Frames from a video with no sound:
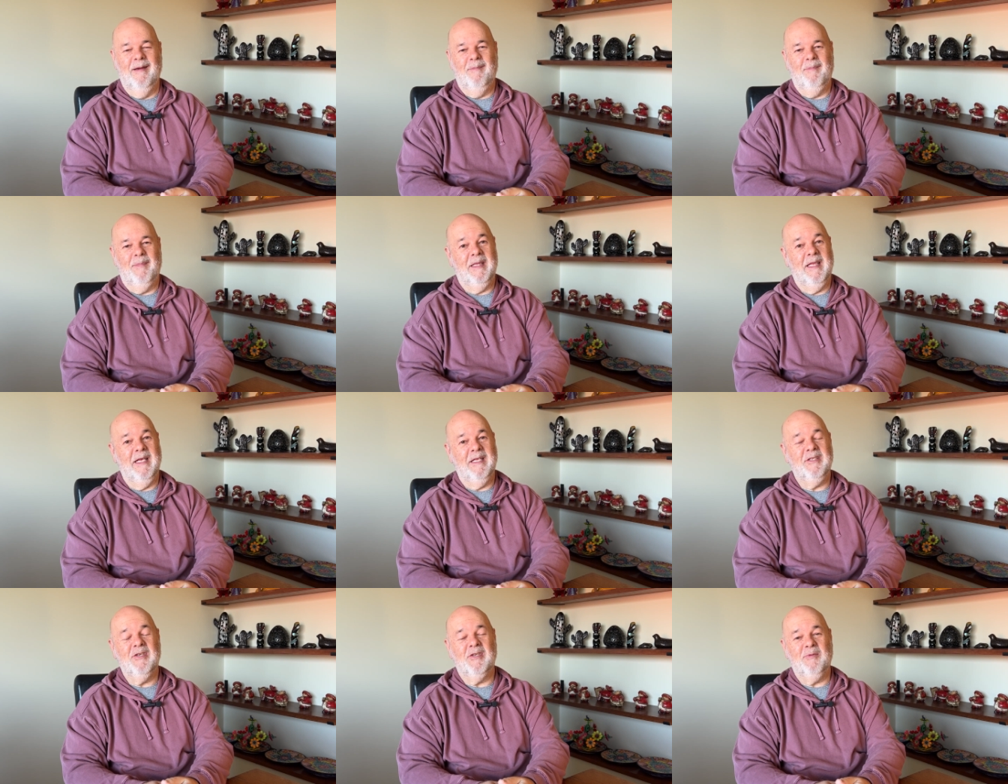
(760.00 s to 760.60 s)
but
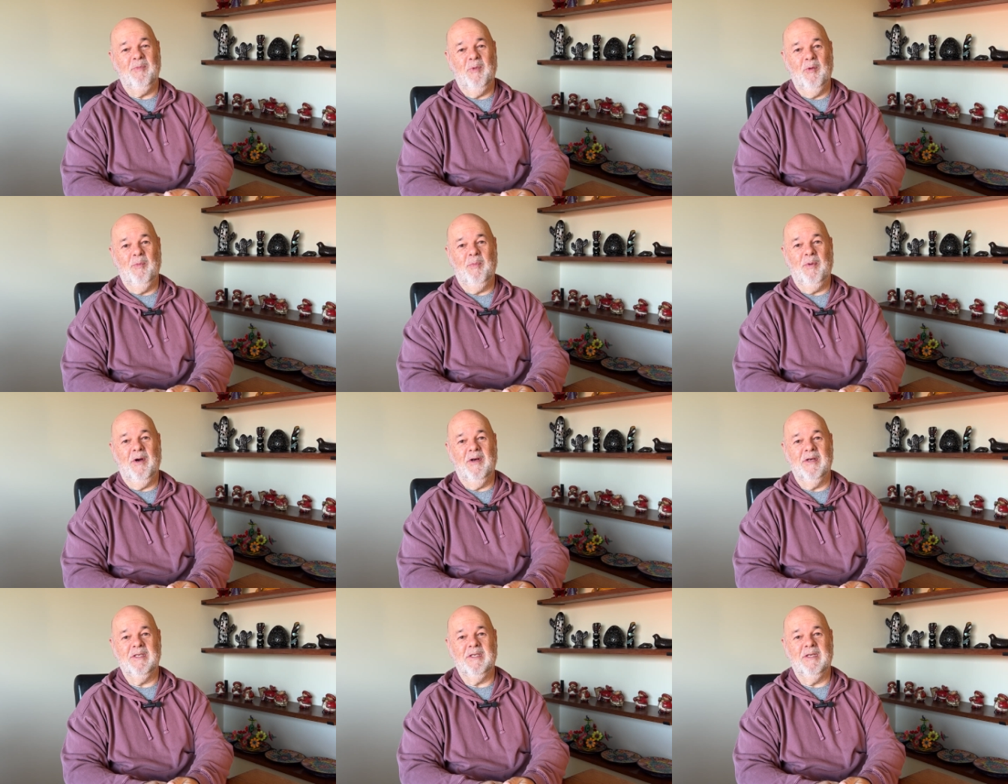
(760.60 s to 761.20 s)
that's a small
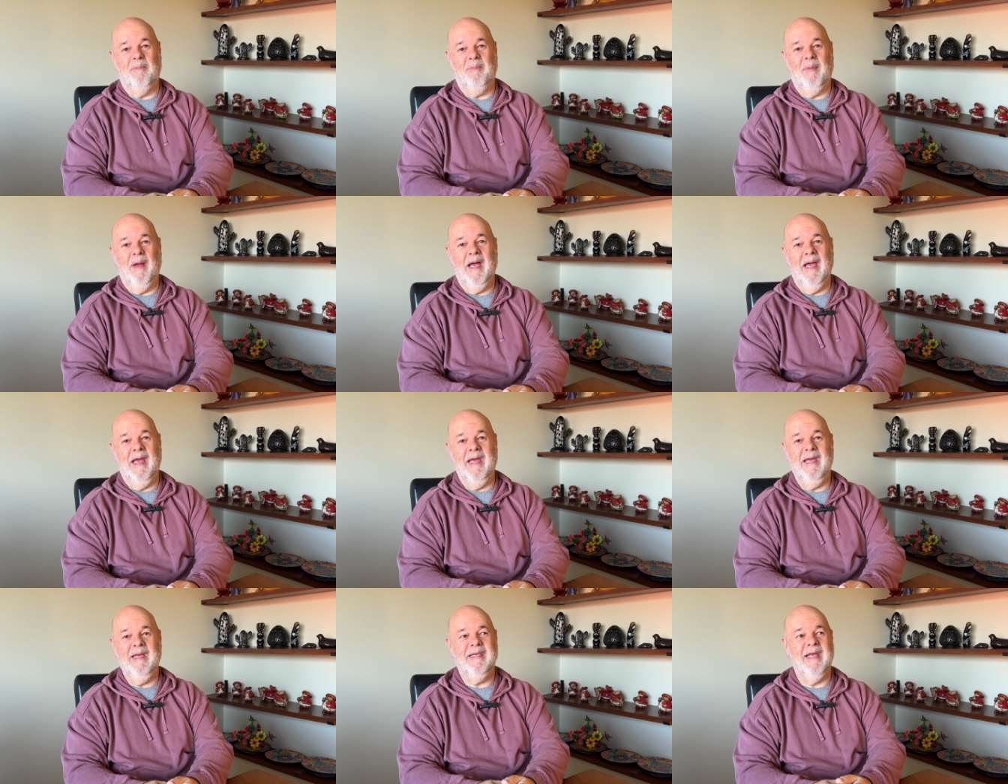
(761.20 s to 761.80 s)
price to
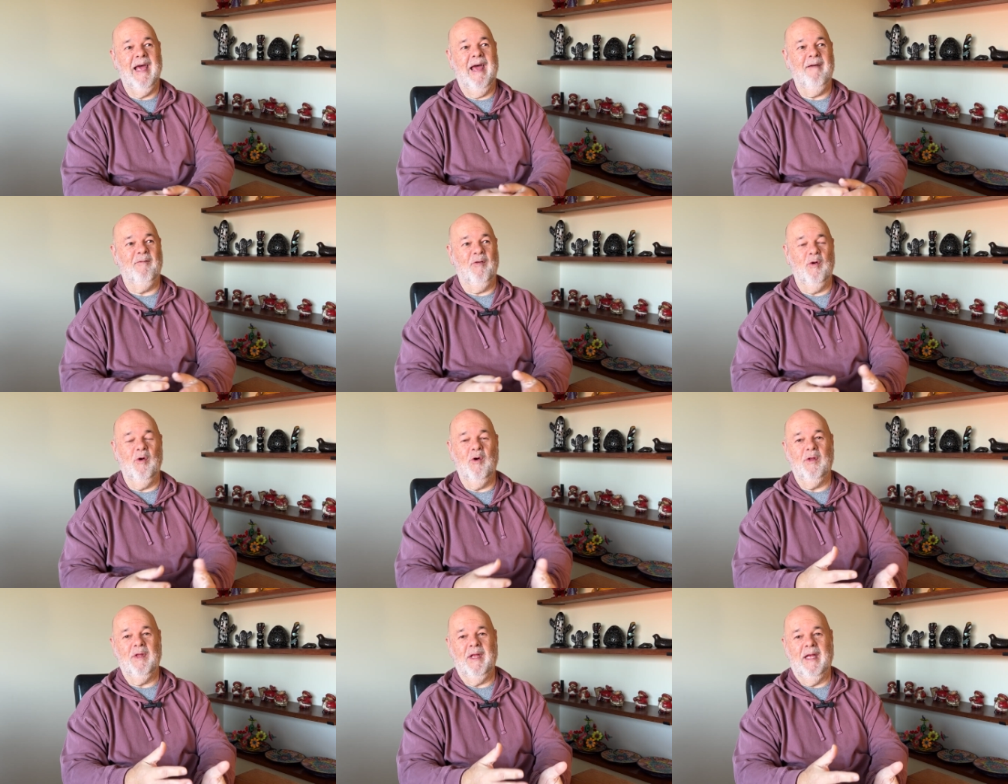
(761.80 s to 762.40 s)
pay to have
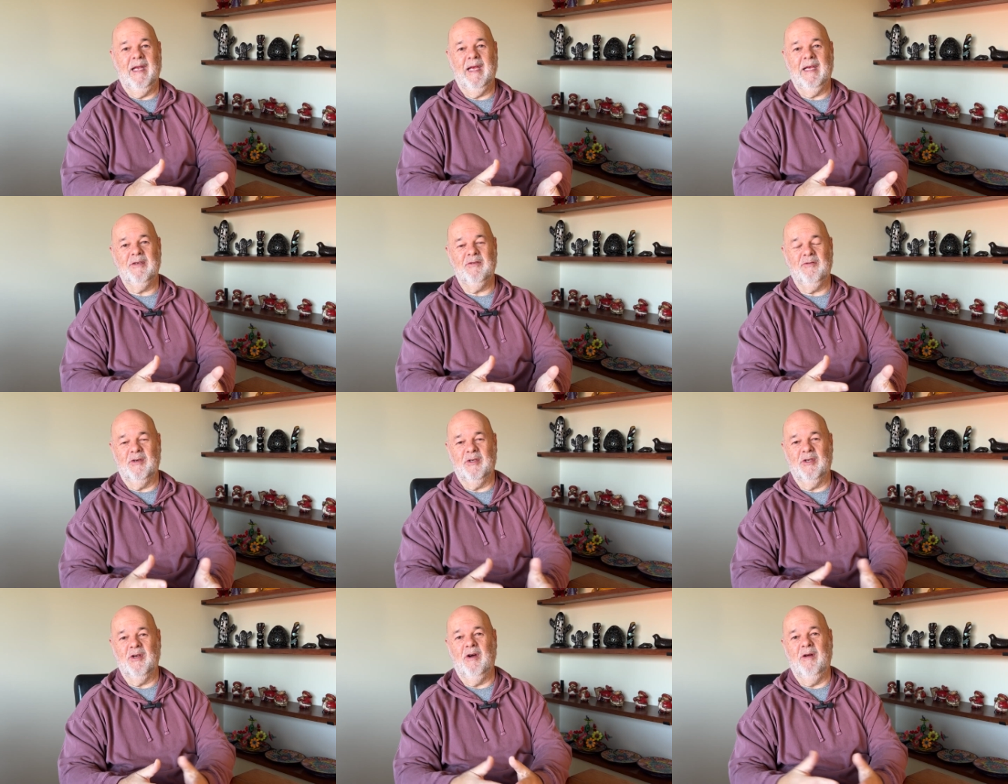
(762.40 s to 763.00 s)
all that
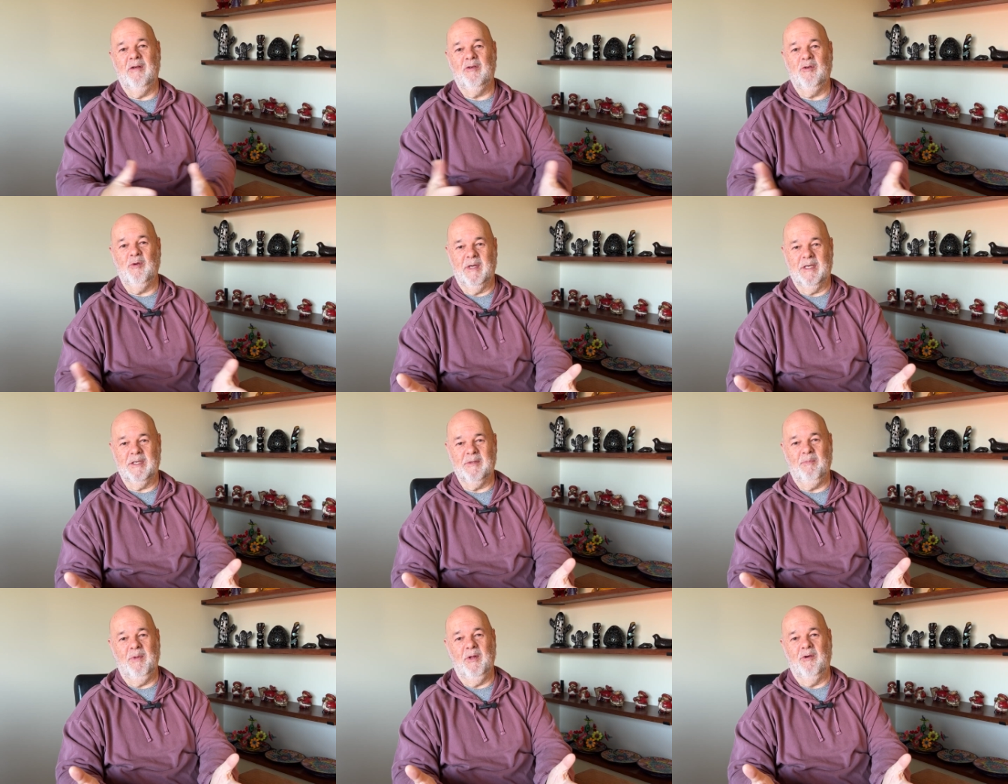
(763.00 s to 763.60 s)
extra time to
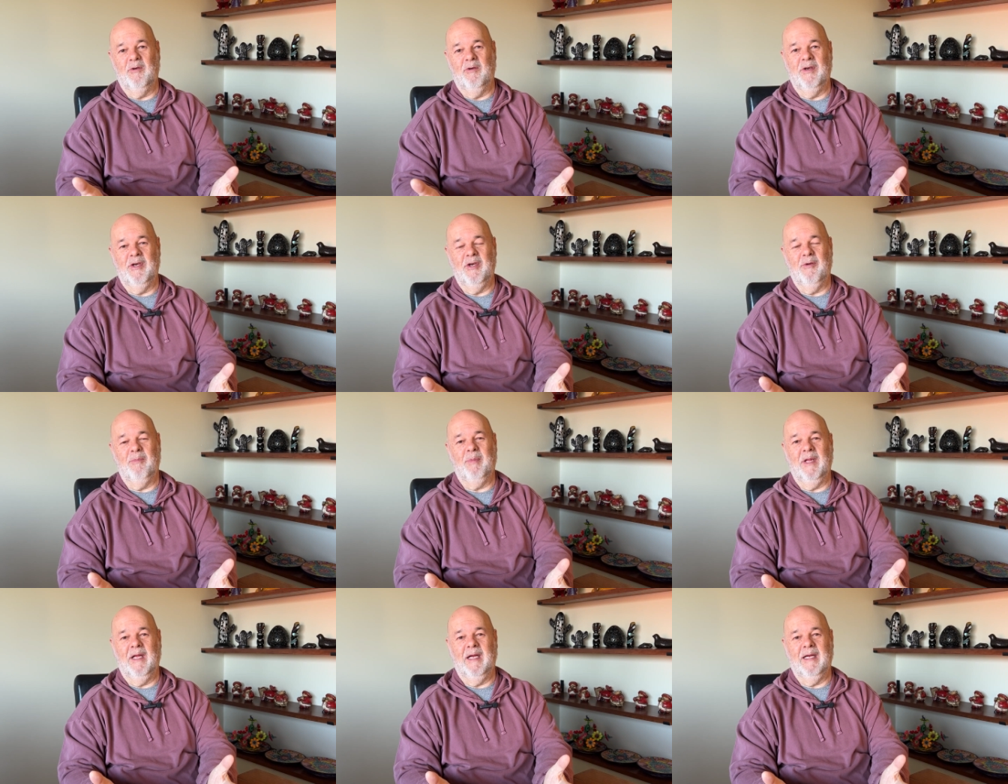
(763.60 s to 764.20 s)
explore a new
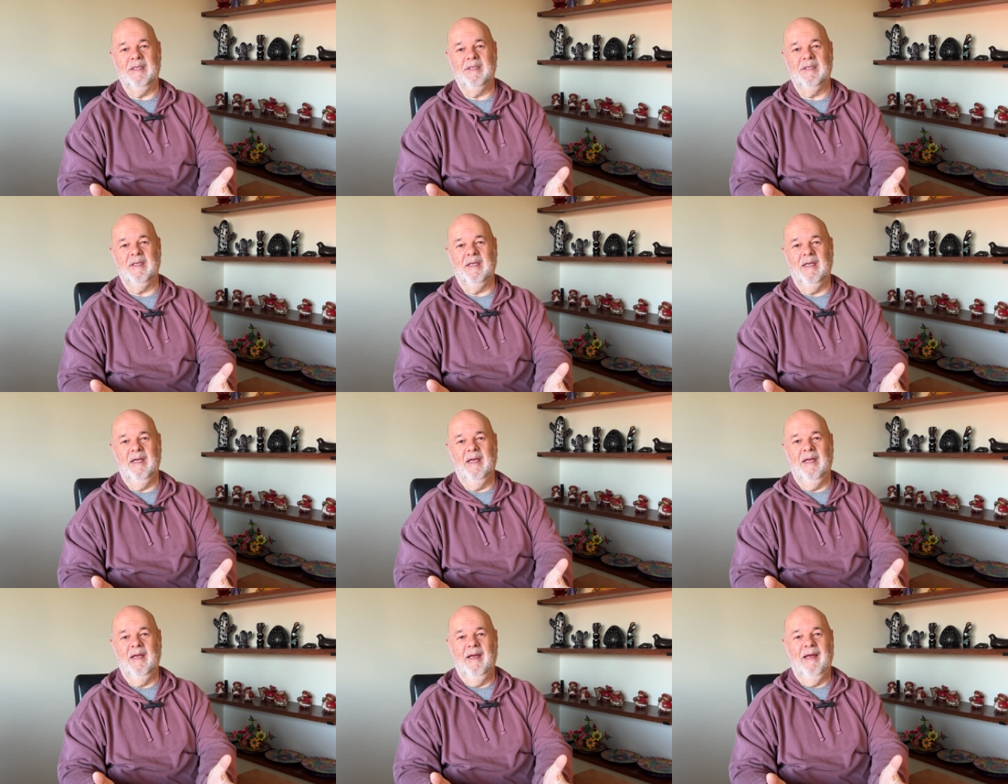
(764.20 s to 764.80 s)
place.
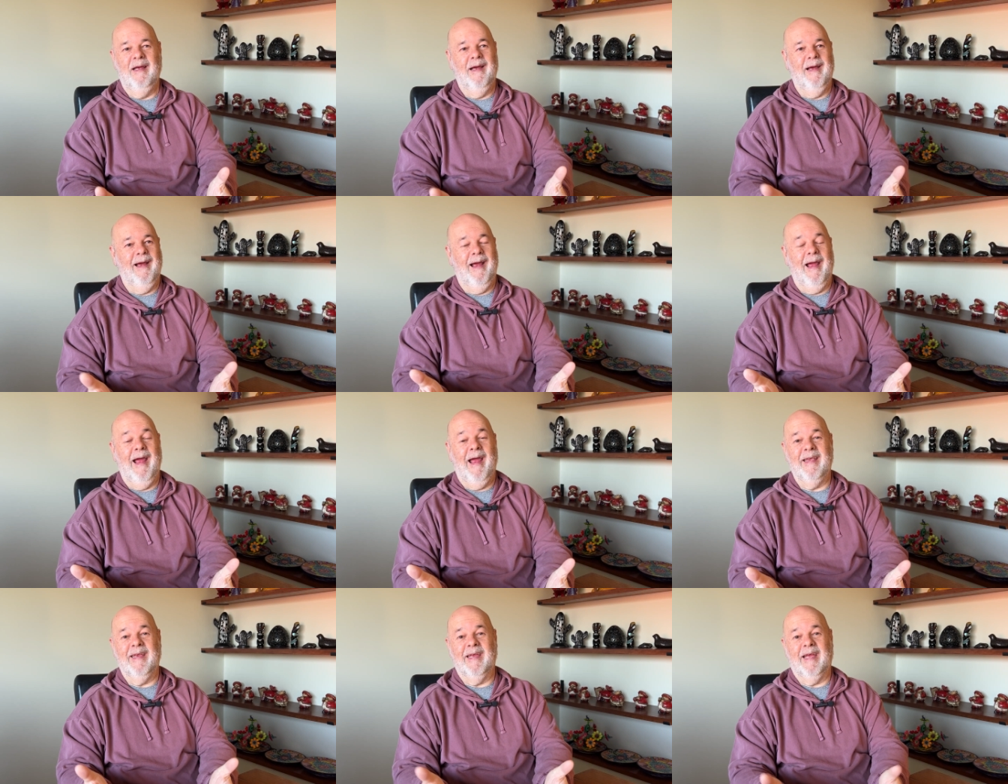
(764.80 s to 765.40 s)

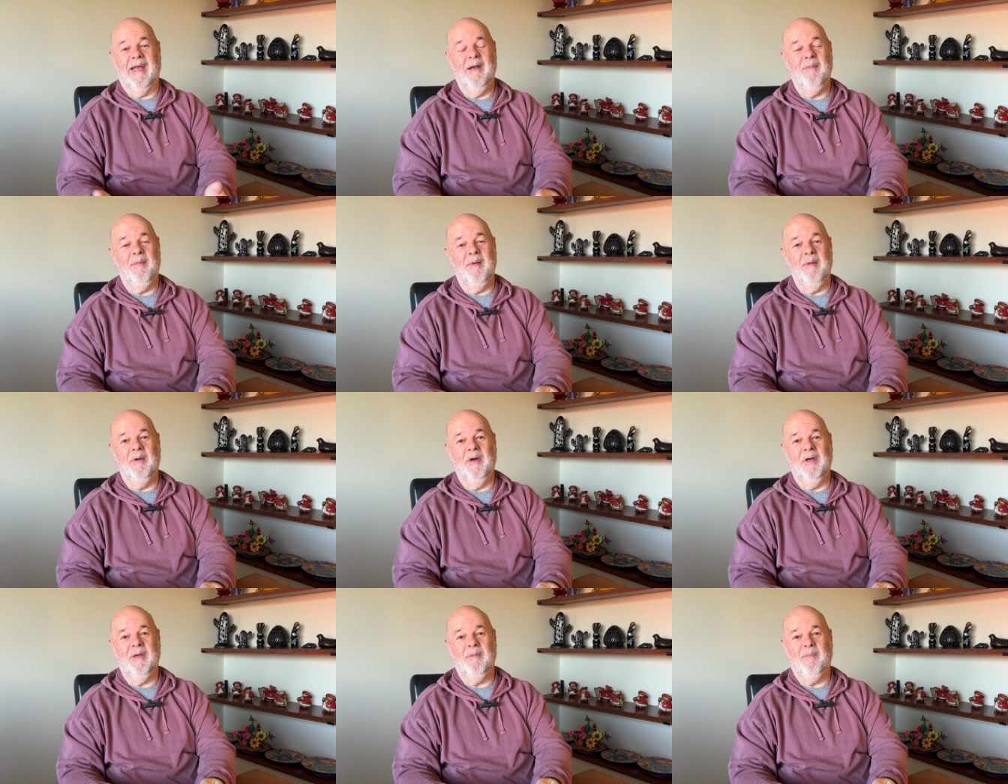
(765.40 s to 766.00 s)
And you're going to be
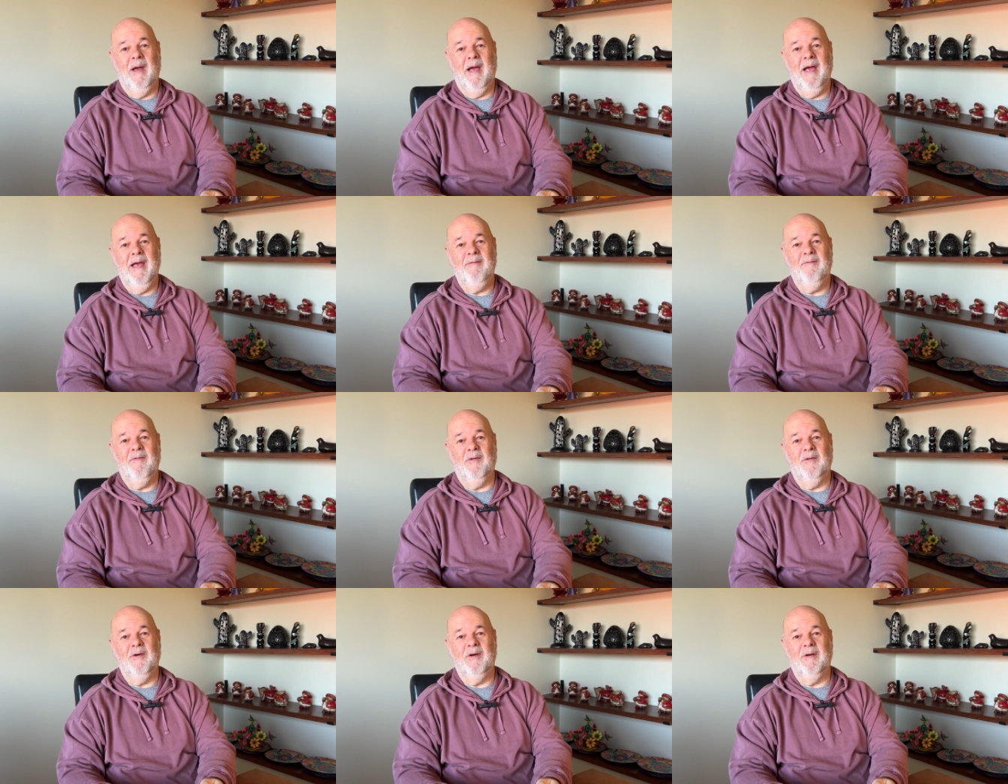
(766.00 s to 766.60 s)
being paid
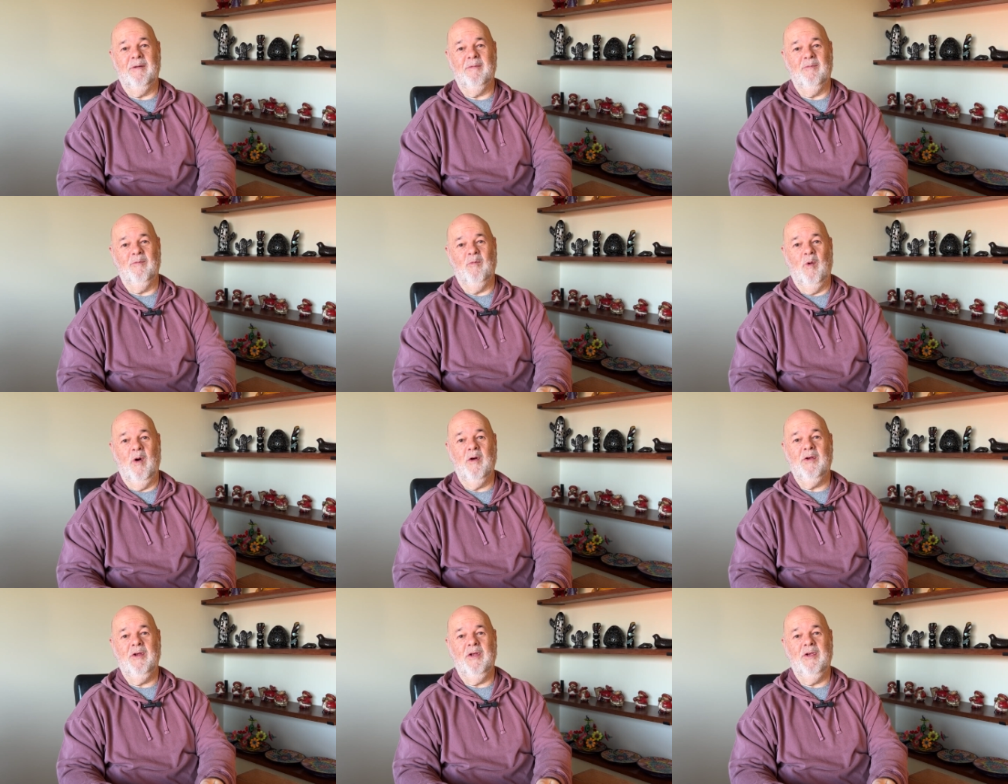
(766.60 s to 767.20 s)
for it
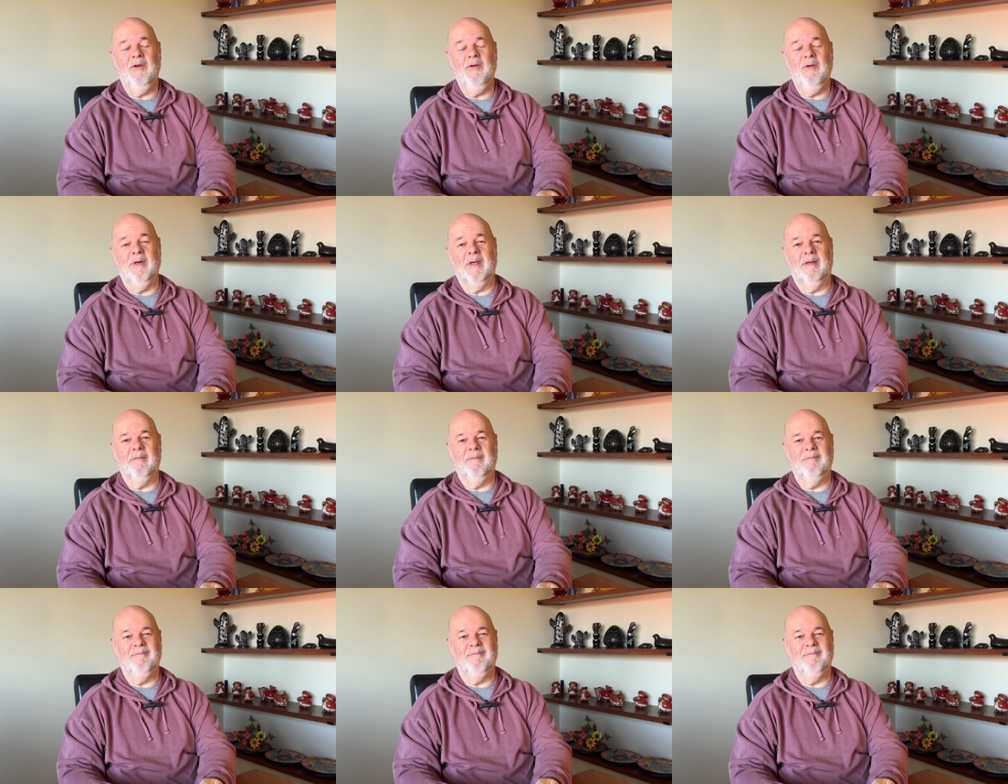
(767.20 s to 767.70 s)
while you do it.